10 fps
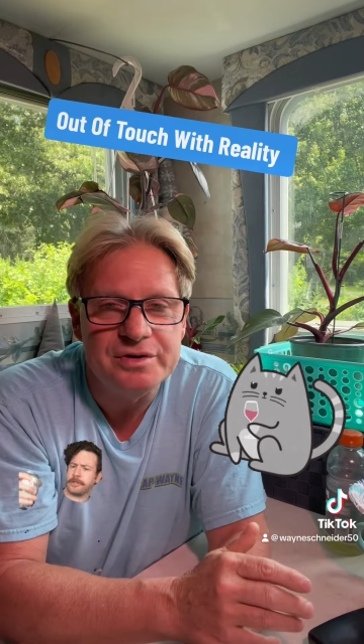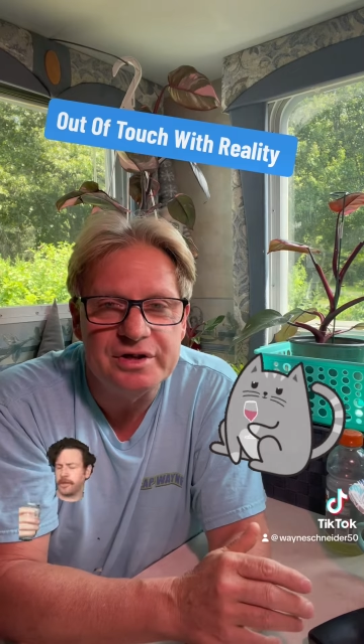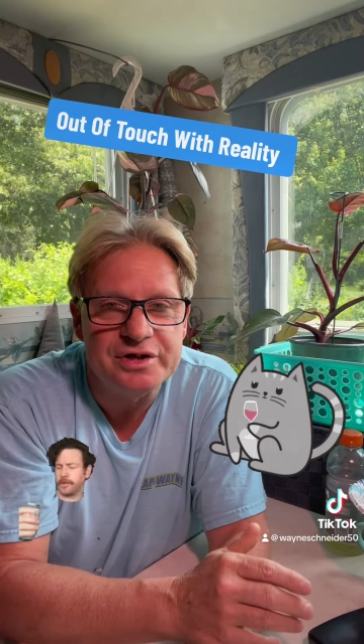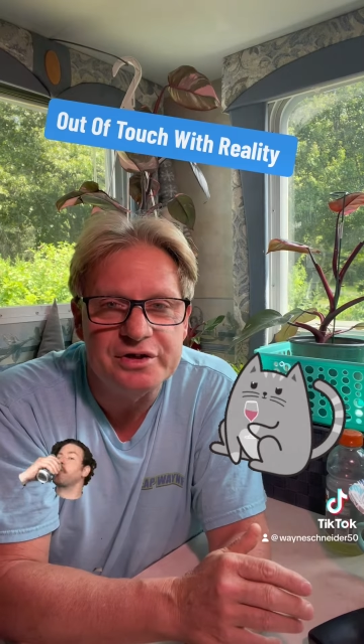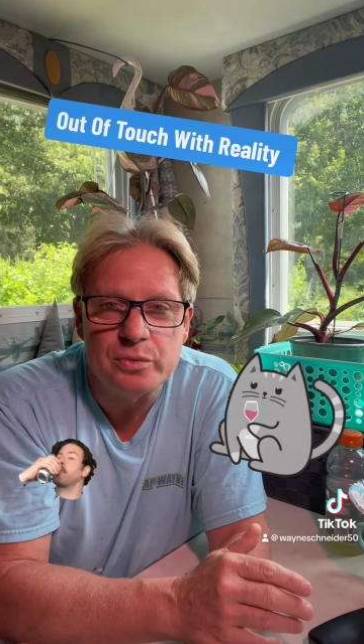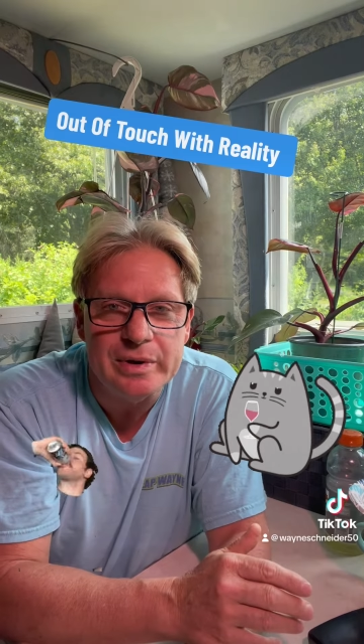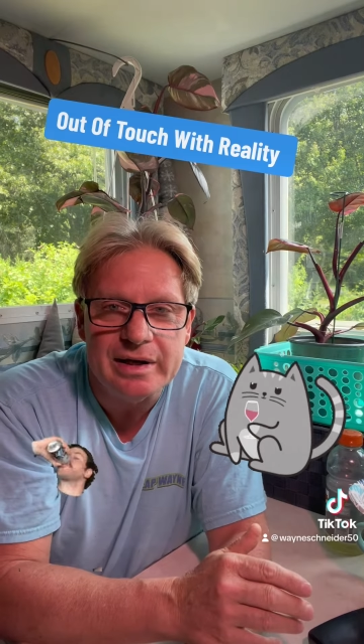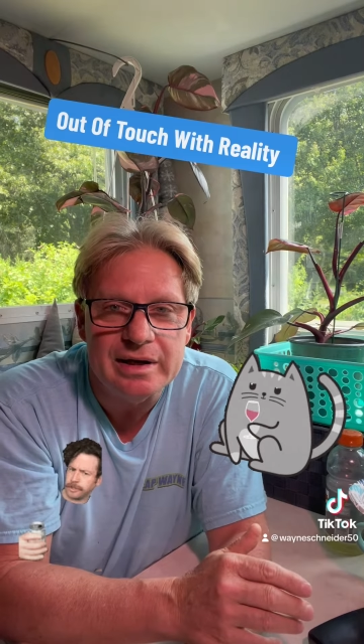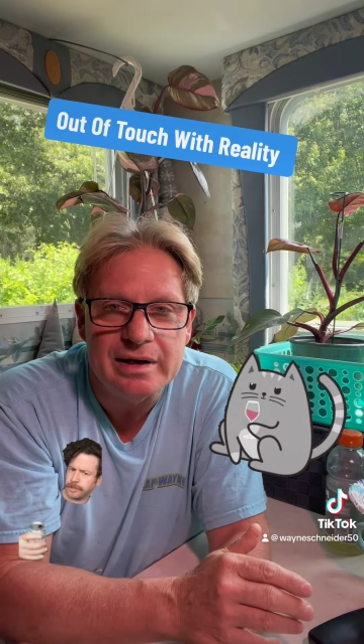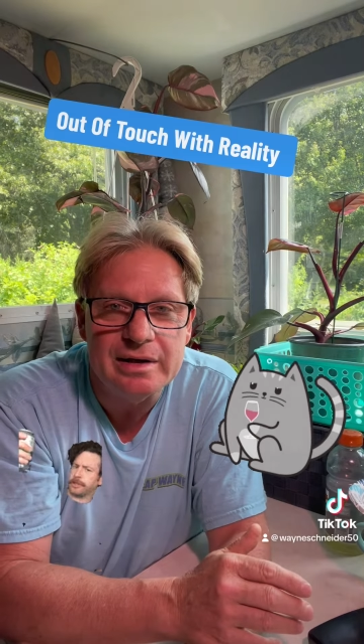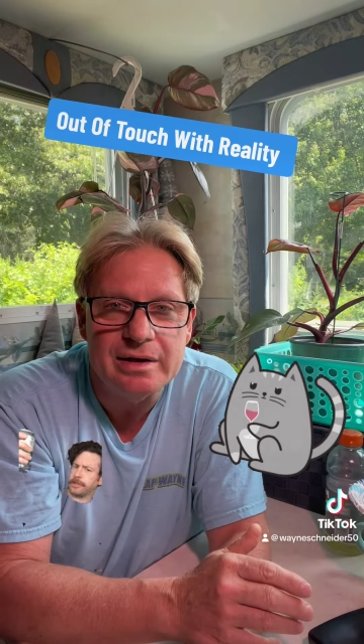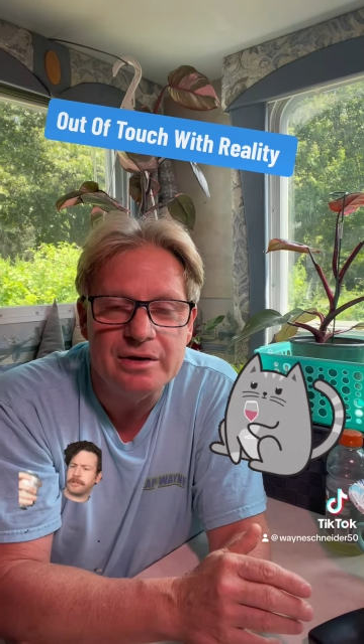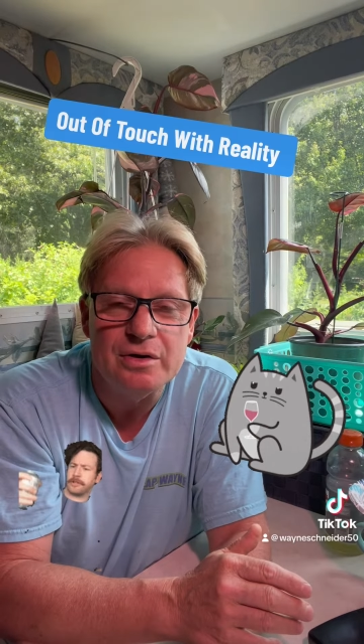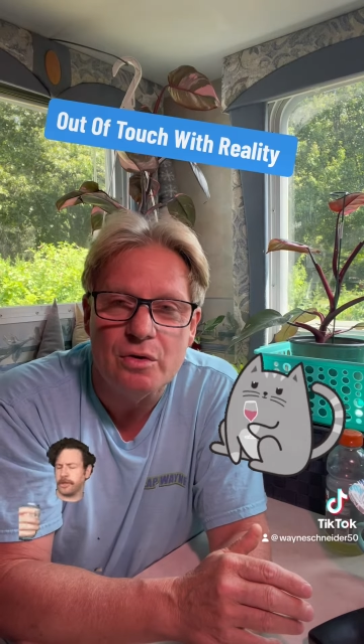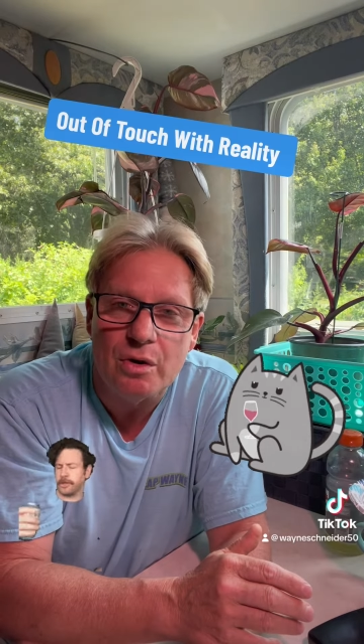see Sweden and
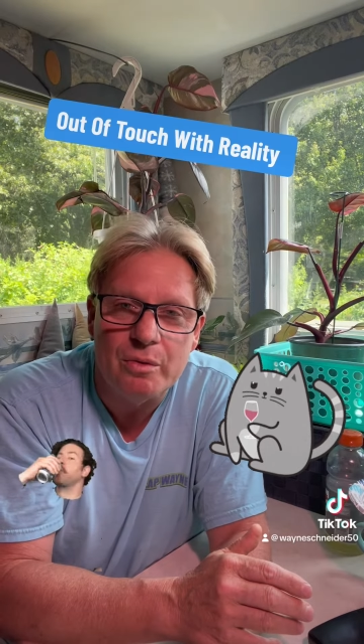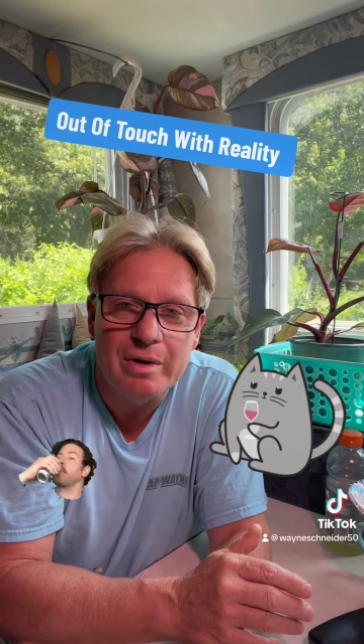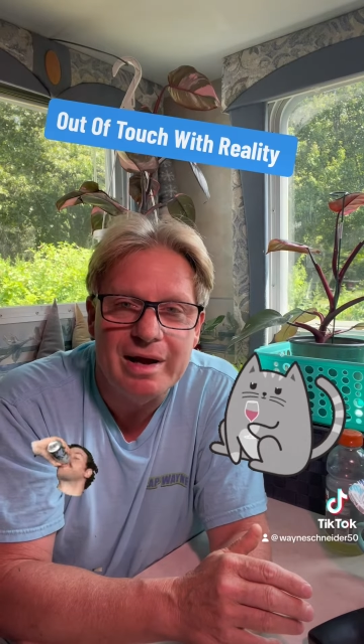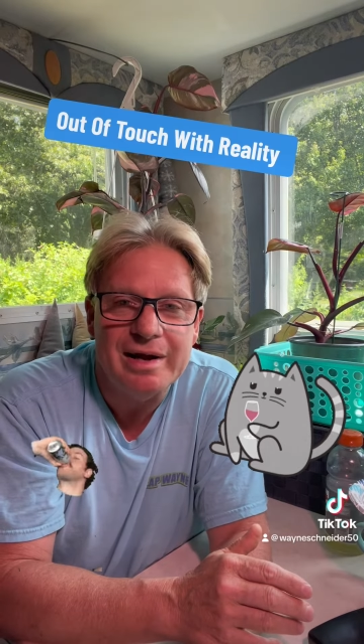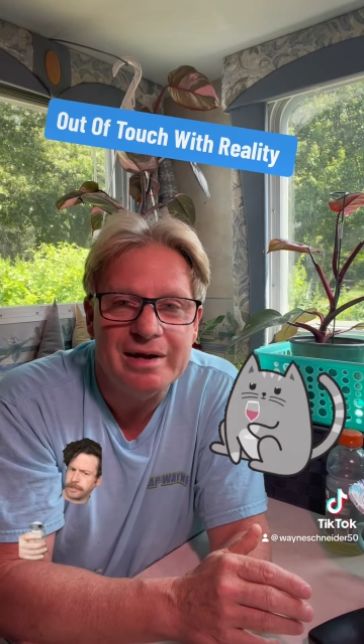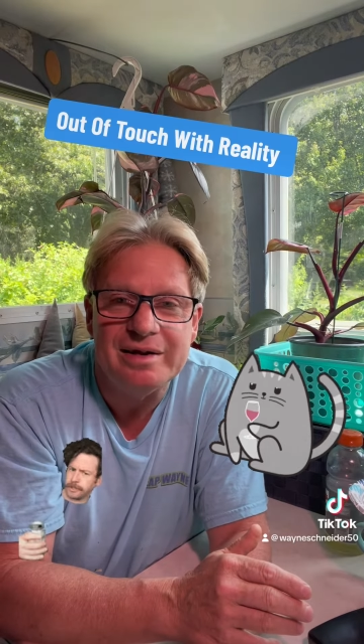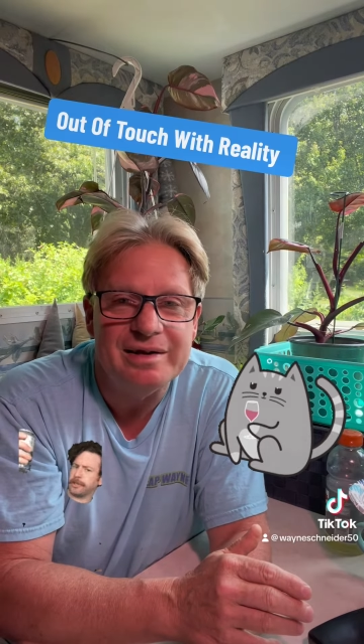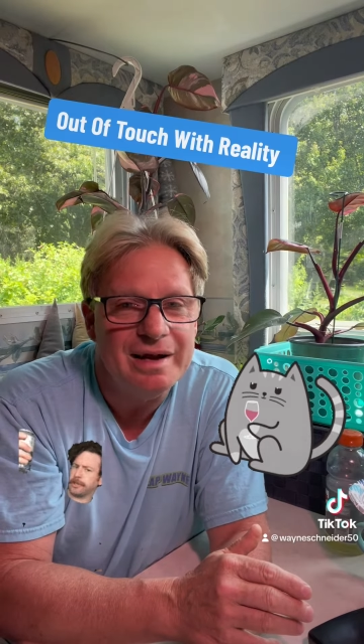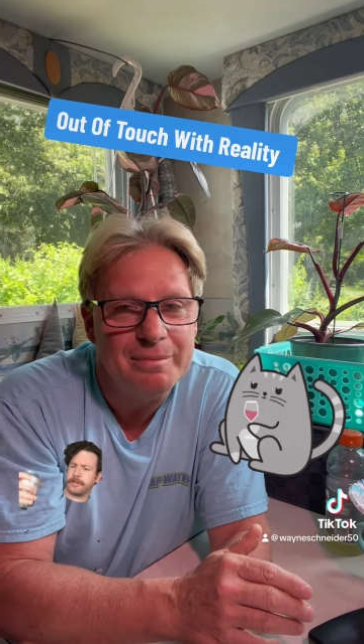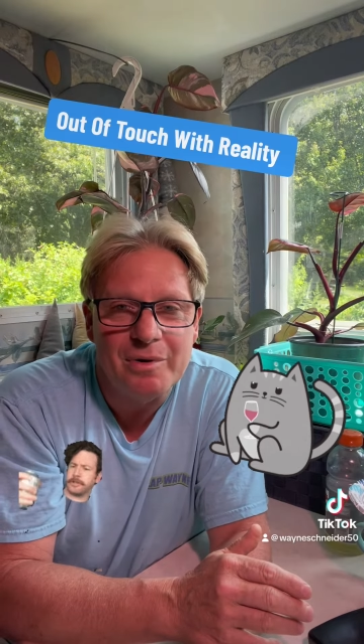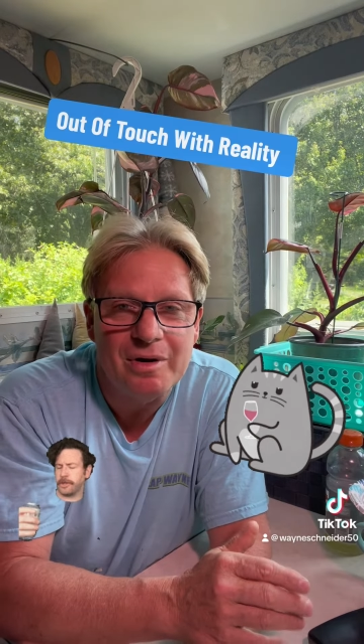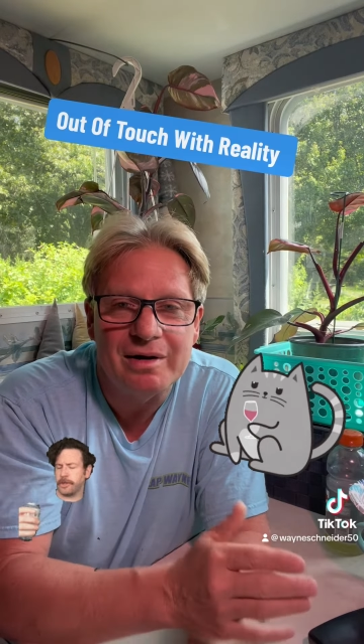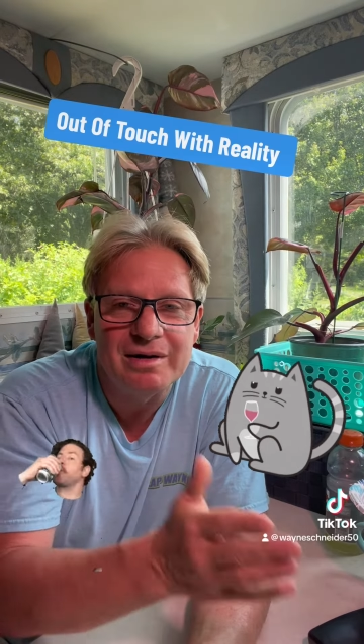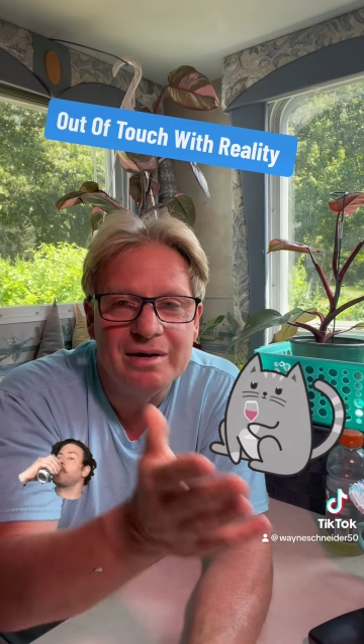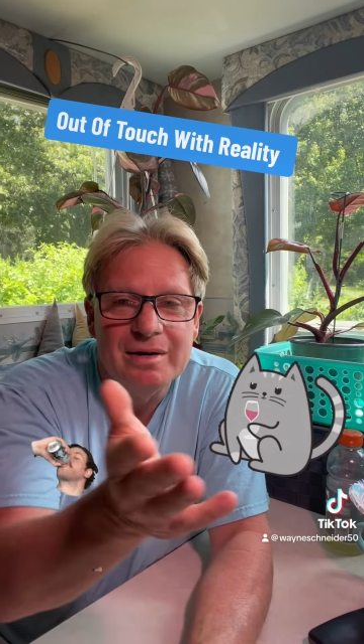Norway and Denmark